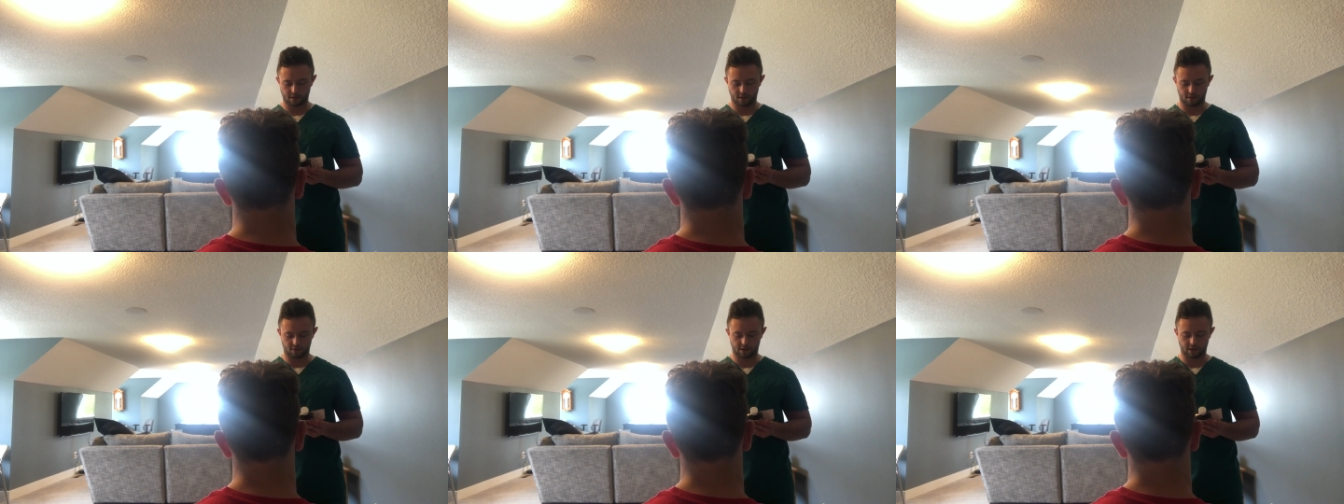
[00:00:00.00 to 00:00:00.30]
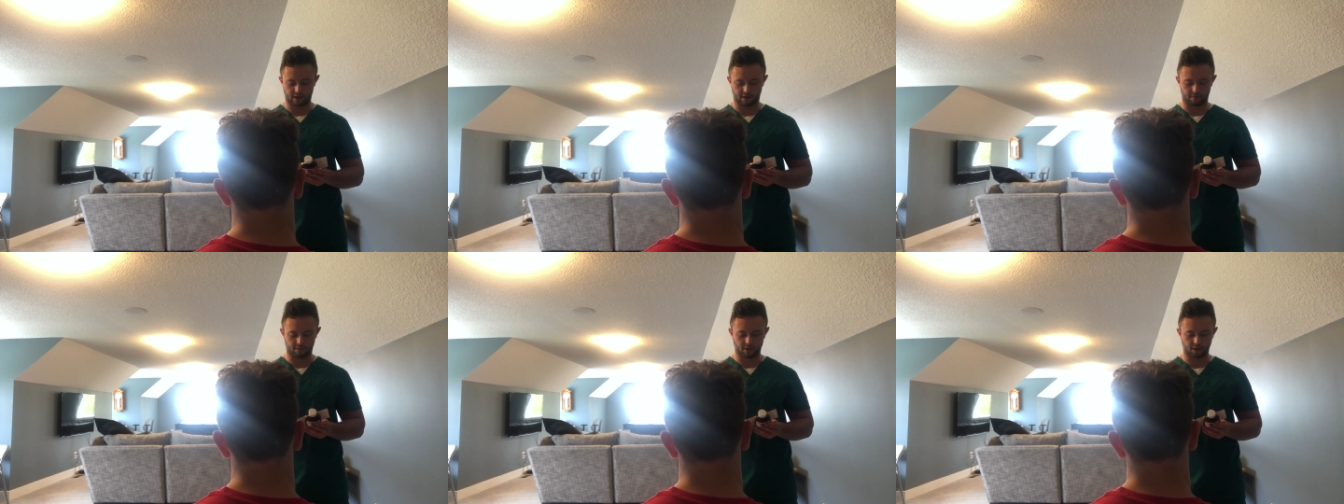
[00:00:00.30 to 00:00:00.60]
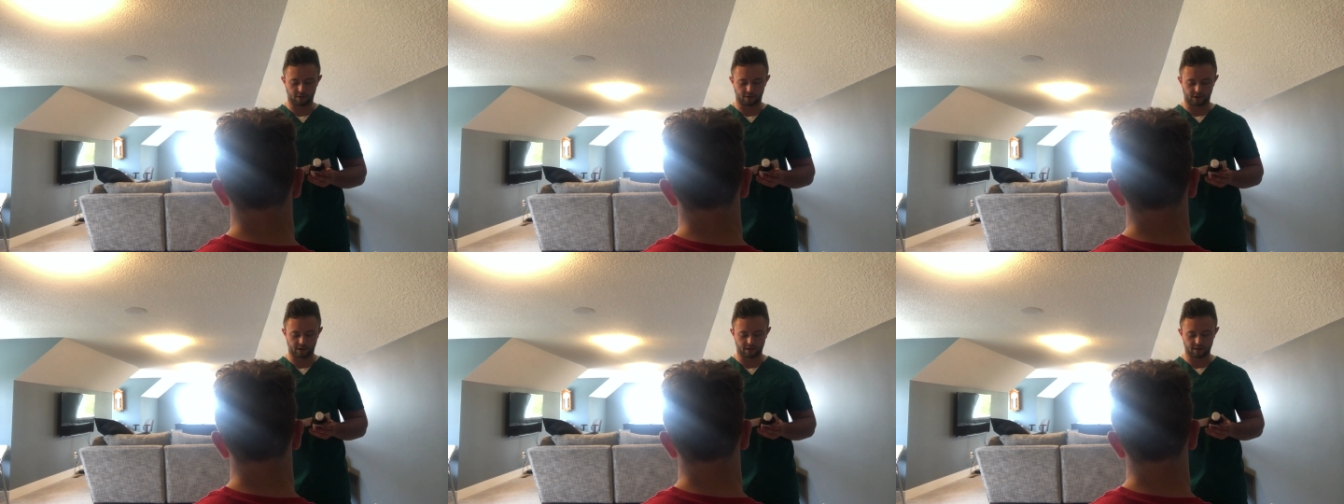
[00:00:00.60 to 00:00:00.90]
Okay,
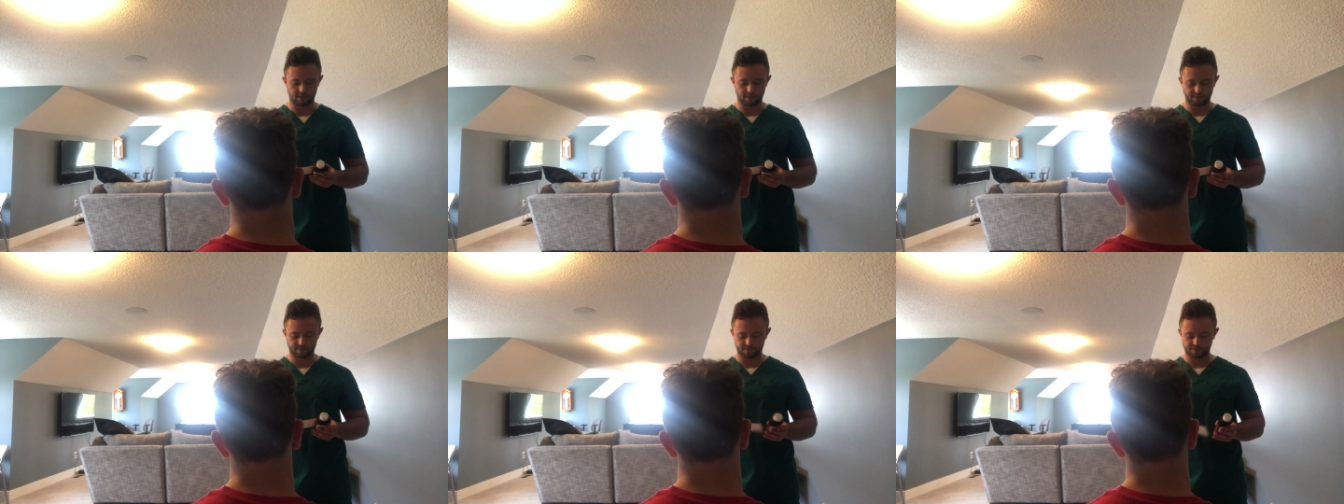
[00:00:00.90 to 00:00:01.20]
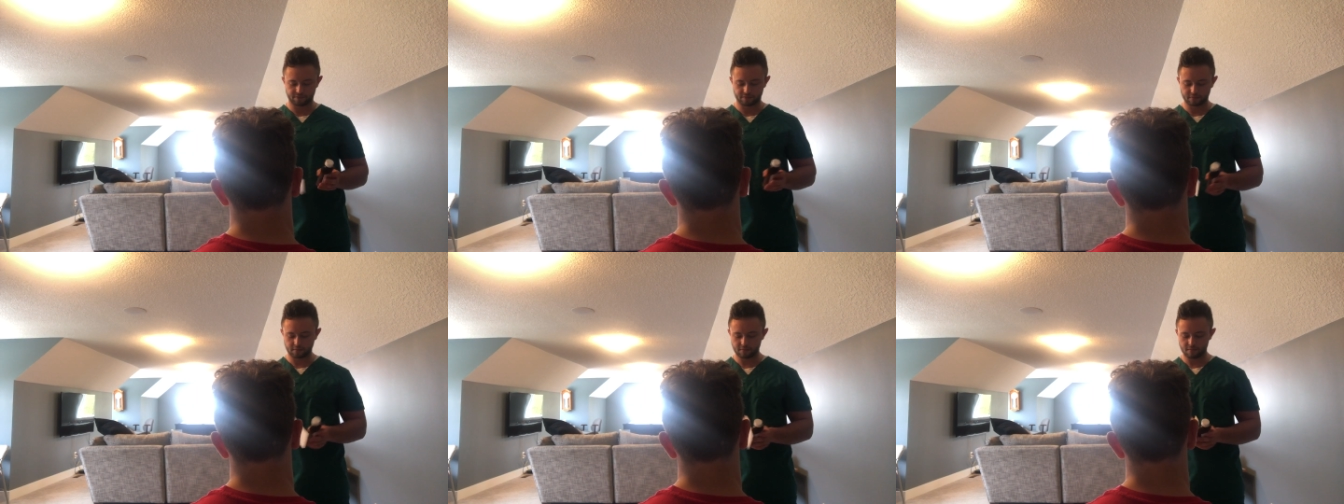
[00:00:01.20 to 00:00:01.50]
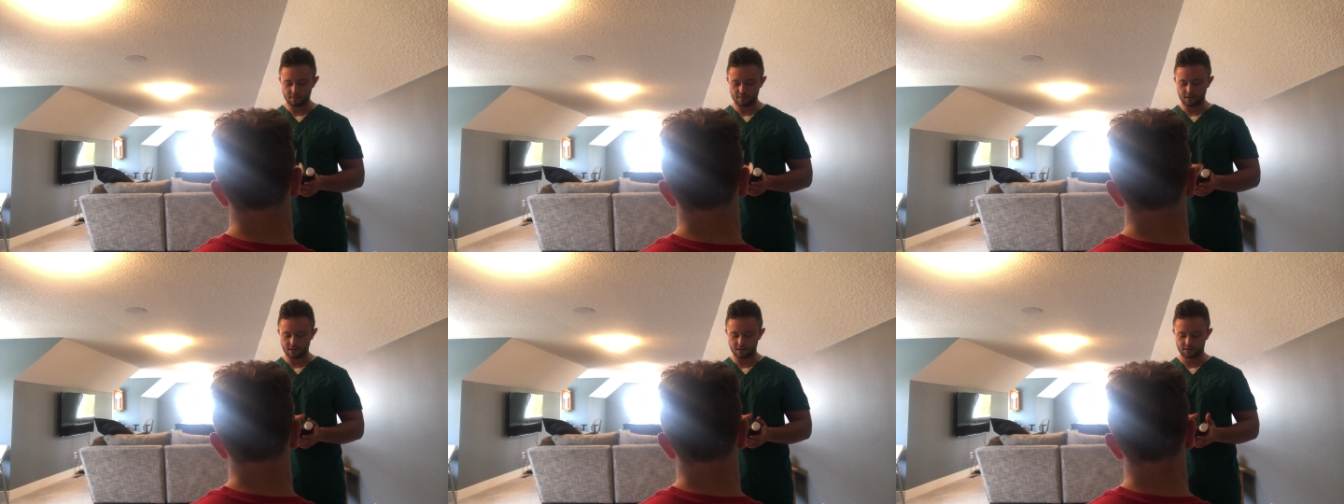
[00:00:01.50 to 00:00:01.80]
perfect.
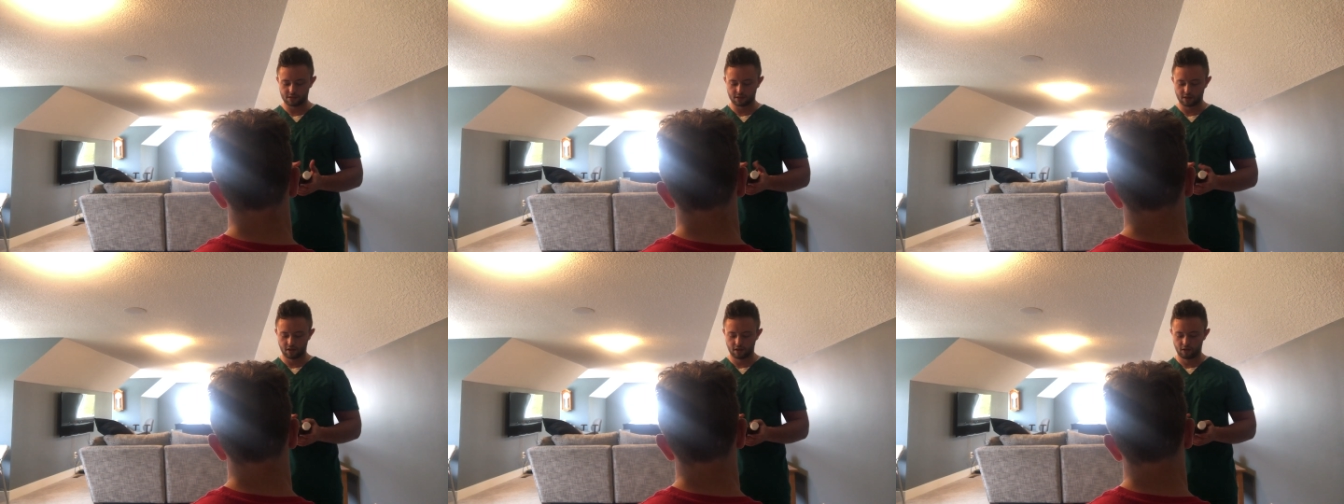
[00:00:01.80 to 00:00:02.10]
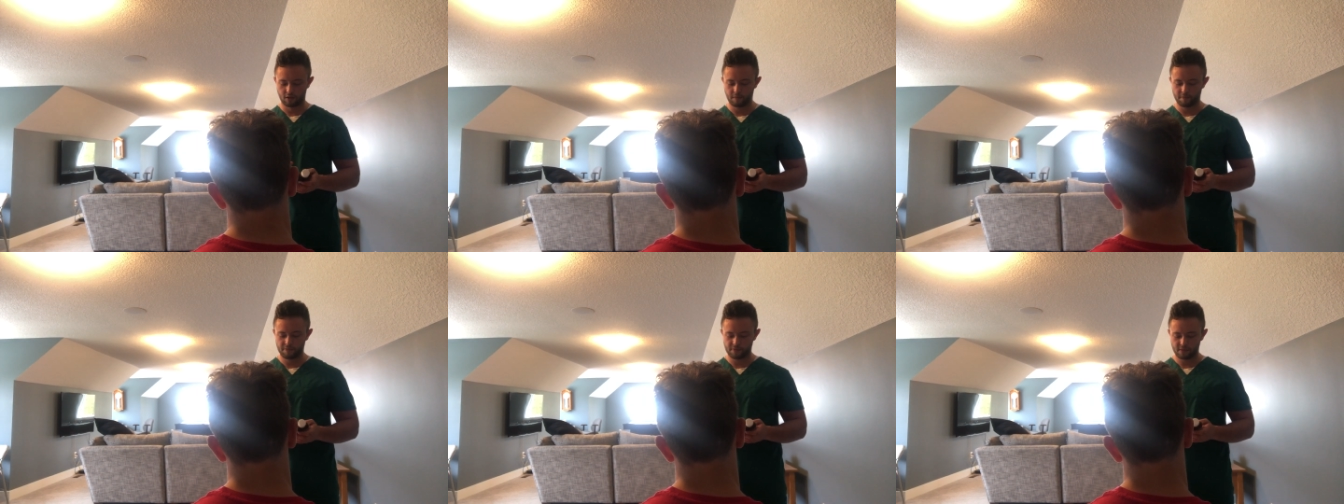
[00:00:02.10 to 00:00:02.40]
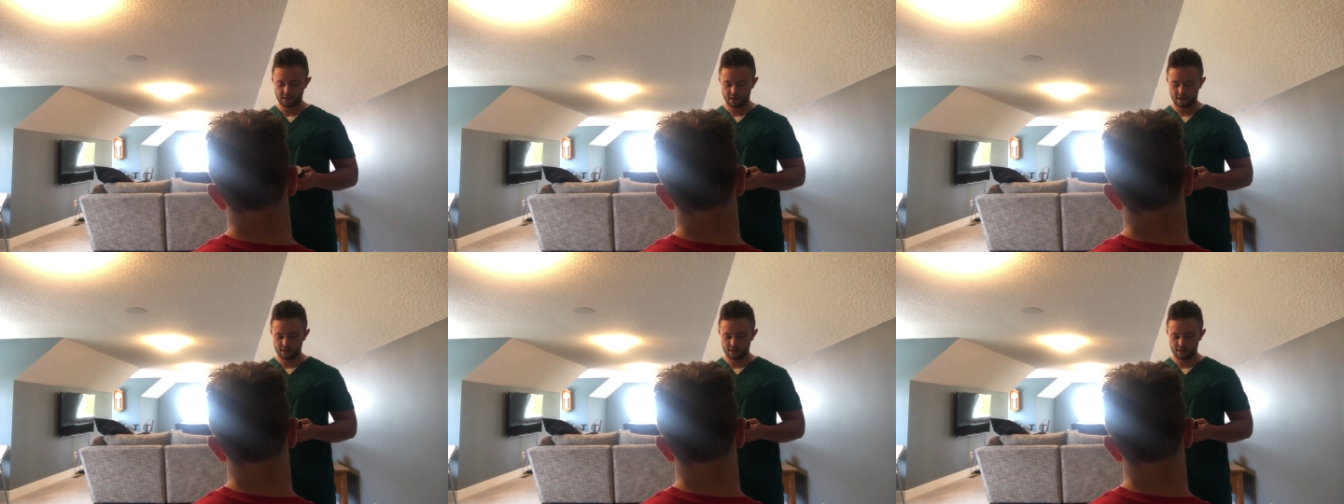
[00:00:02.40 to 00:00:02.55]
So